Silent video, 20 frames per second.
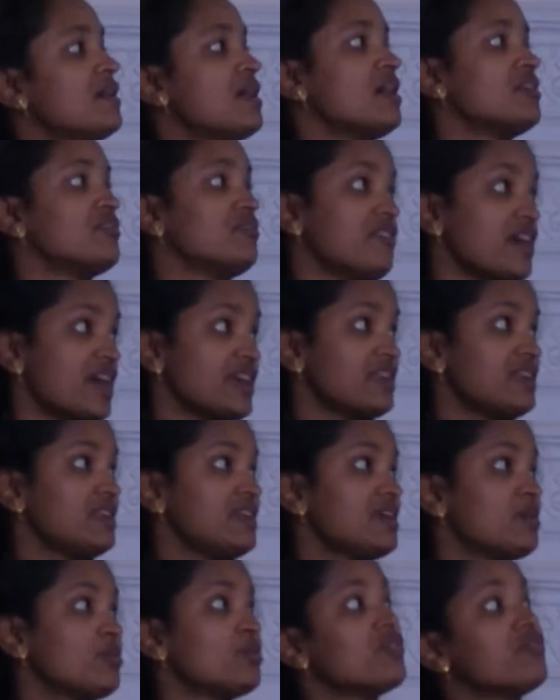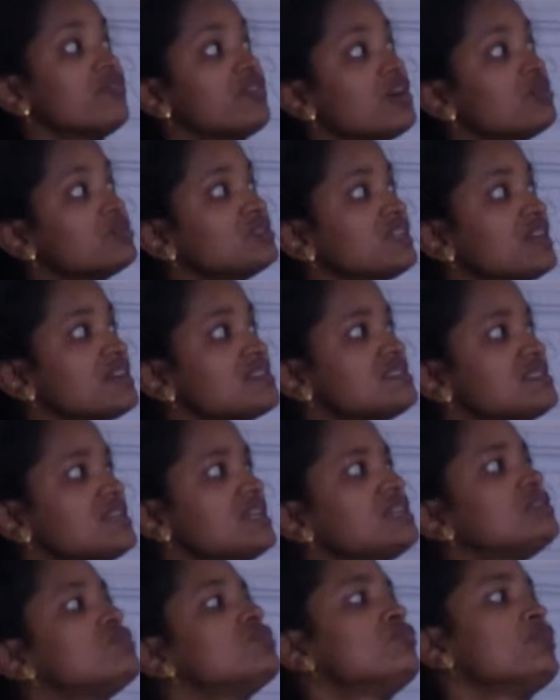And finally, we found that
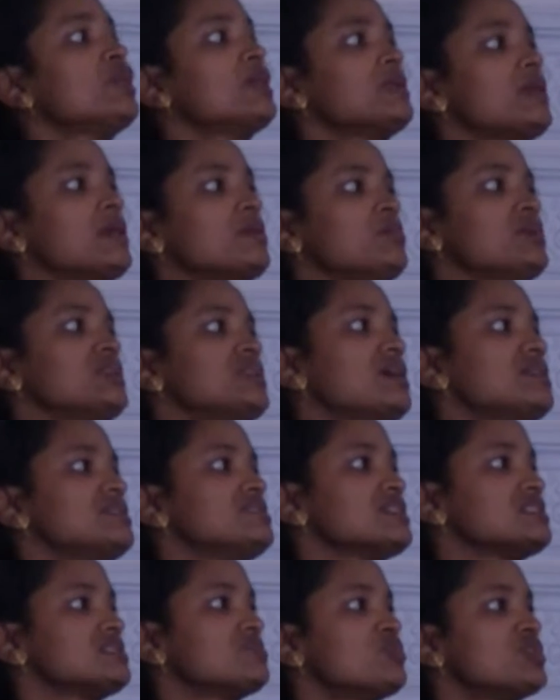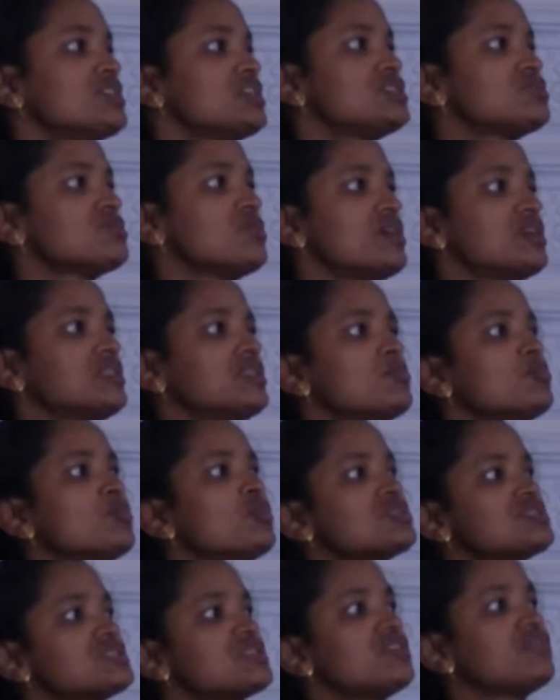ethophane and methyl jasmonate were the
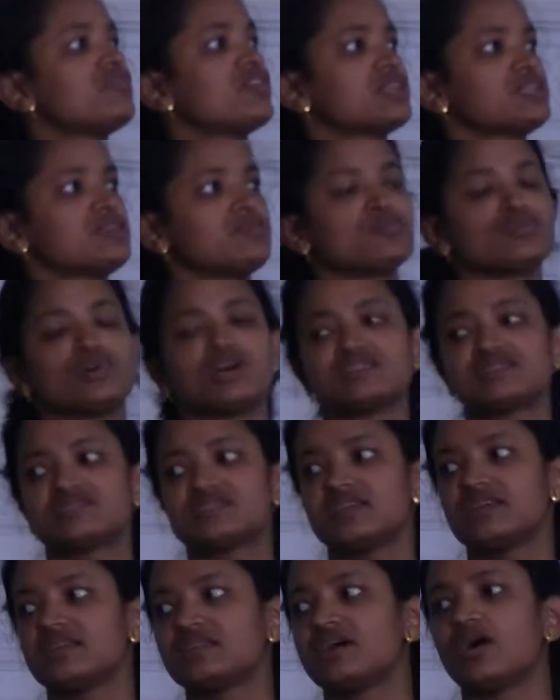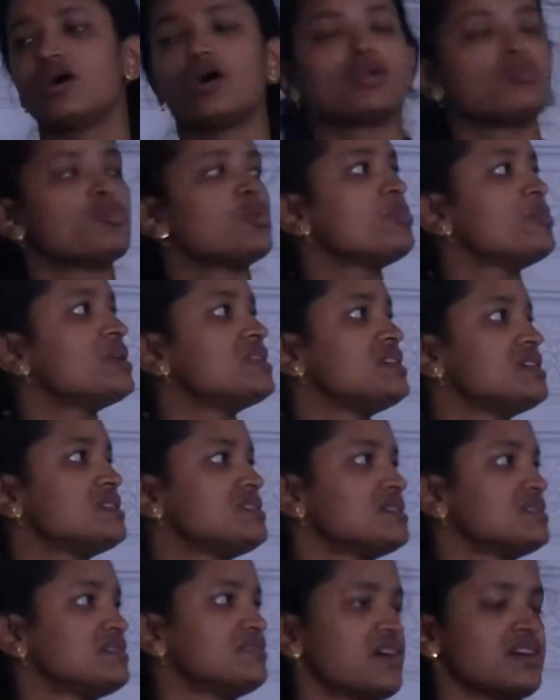most effective ones in the
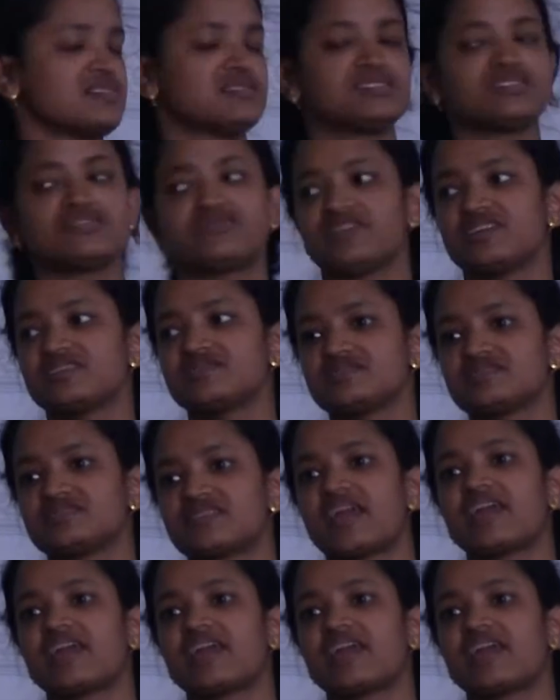hormone-mediated rice defense